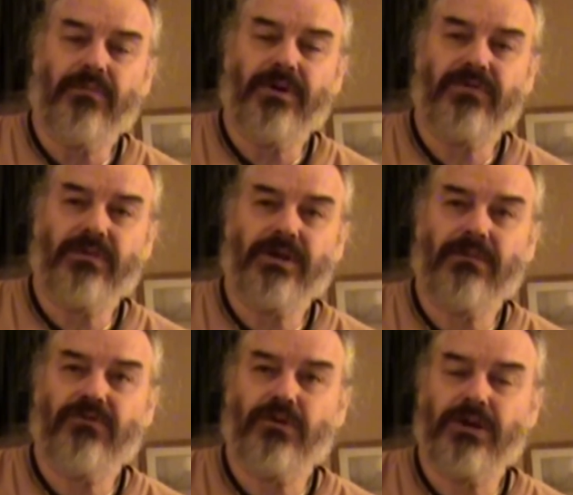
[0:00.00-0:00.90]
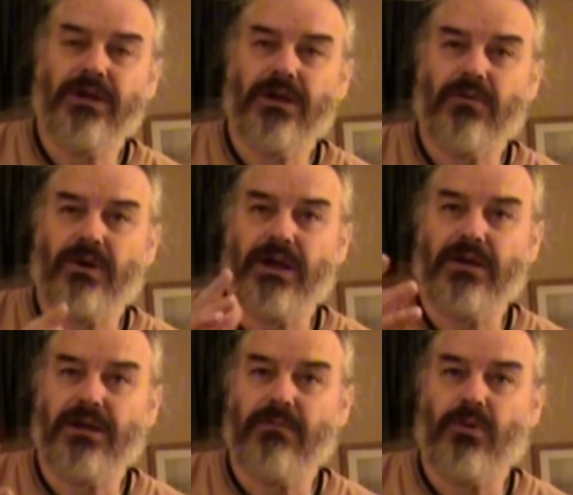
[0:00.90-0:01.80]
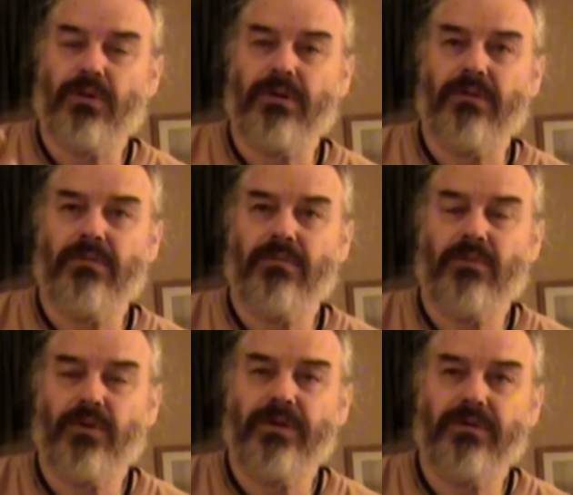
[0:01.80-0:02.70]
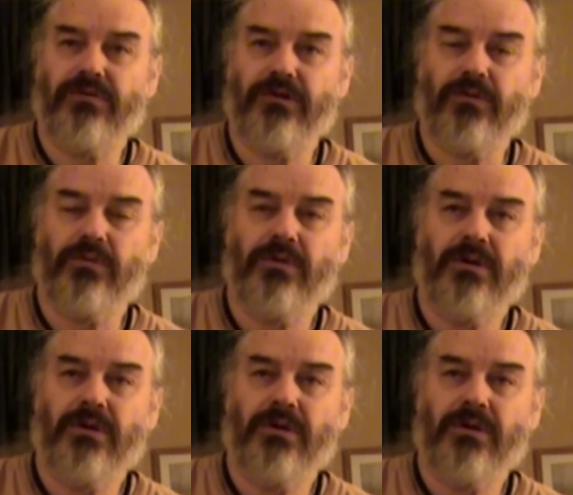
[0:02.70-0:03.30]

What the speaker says: sometimes you can hit it right and get more than two.